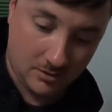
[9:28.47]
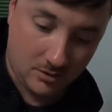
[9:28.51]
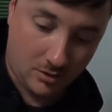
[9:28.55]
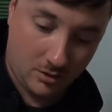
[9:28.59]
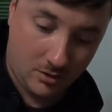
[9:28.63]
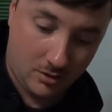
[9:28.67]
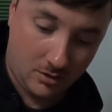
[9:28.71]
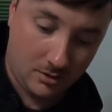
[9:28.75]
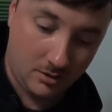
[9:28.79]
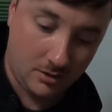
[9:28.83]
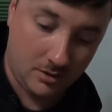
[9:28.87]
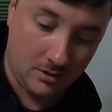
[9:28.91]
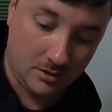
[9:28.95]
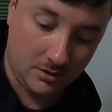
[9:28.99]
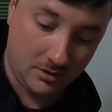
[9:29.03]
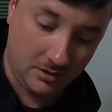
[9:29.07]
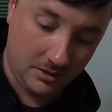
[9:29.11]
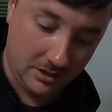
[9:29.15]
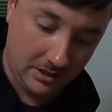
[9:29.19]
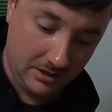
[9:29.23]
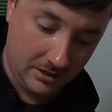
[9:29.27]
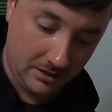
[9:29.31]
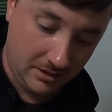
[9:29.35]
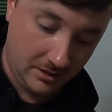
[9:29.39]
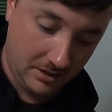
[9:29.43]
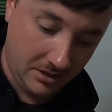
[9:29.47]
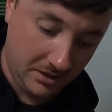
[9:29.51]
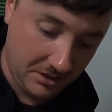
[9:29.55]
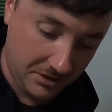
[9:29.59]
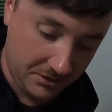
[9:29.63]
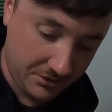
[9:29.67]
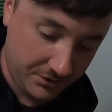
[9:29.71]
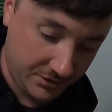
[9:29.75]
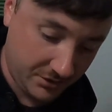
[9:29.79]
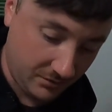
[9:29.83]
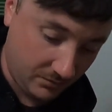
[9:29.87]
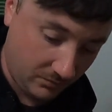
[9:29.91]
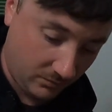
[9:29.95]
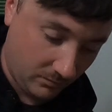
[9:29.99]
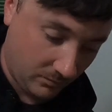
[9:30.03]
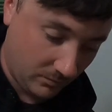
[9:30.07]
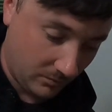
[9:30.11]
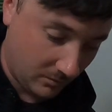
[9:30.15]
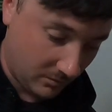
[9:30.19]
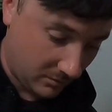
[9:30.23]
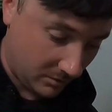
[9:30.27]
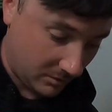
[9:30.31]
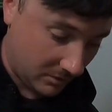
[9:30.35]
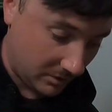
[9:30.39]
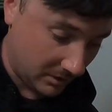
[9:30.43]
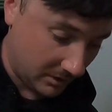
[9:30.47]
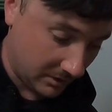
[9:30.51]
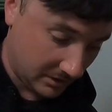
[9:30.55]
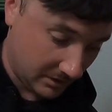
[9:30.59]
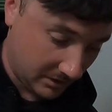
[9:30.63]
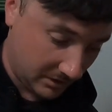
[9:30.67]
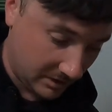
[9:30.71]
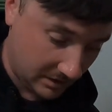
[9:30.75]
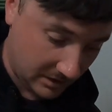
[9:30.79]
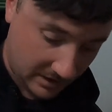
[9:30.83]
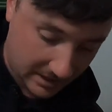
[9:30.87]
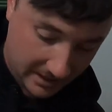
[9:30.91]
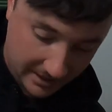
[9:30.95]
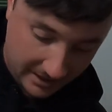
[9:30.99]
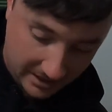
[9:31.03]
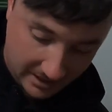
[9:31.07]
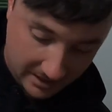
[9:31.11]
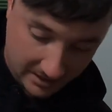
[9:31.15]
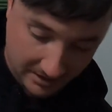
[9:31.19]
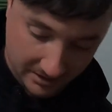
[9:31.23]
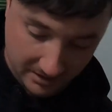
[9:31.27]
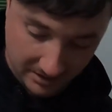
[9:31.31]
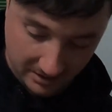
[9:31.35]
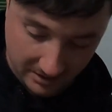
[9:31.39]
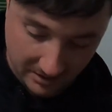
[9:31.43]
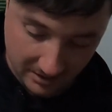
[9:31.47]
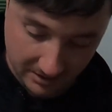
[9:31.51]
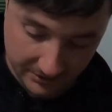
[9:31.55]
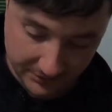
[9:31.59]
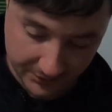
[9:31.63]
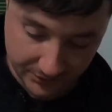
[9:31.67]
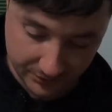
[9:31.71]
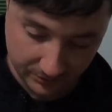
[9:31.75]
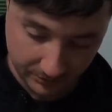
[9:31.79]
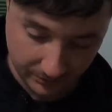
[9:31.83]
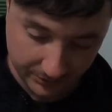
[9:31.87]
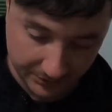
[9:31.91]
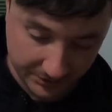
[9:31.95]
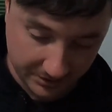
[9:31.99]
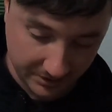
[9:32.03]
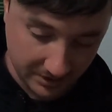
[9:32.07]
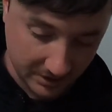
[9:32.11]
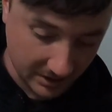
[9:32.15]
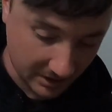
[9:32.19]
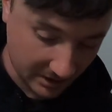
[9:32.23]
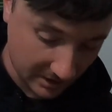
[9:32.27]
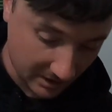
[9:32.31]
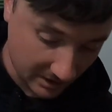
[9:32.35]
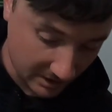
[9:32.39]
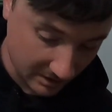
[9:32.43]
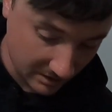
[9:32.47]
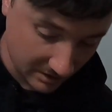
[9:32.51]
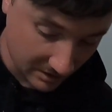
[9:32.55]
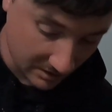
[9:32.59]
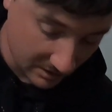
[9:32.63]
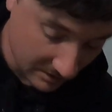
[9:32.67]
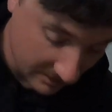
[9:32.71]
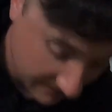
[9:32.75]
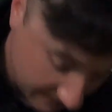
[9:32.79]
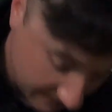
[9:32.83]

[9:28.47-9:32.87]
On each one, I got the Source K.